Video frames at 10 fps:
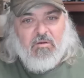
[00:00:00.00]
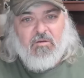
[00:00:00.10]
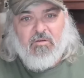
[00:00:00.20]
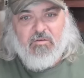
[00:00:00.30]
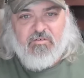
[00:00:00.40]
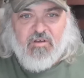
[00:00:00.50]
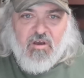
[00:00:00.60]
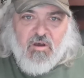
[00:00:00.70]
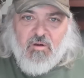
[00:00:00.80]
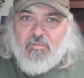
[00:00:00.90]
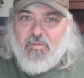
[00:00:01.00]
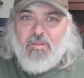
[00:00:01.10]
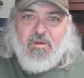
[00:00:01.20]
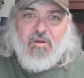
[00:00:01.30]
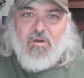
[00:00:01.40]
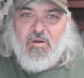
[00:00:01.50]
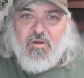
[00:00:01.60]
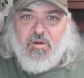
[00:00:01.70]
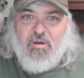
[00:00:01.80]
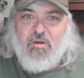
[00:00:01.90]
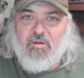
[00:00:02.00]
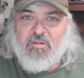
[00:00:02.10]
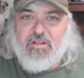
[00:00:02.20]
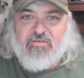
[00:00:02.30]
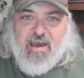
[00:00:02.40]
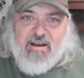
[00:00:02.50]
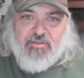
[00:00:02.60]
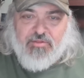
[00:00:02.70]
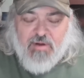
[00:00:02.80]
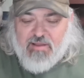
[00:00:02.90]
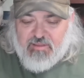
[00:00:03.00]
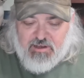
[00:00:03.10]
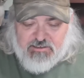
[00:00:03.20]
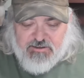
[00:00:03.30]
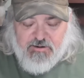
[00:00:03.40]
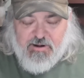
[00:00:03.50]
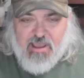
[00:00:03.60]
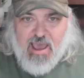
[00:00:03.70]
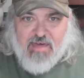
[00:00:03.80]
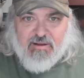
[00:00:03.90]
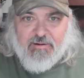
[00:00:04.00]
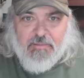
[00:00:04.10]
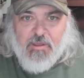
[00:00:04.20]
So let's kind of thread these two together.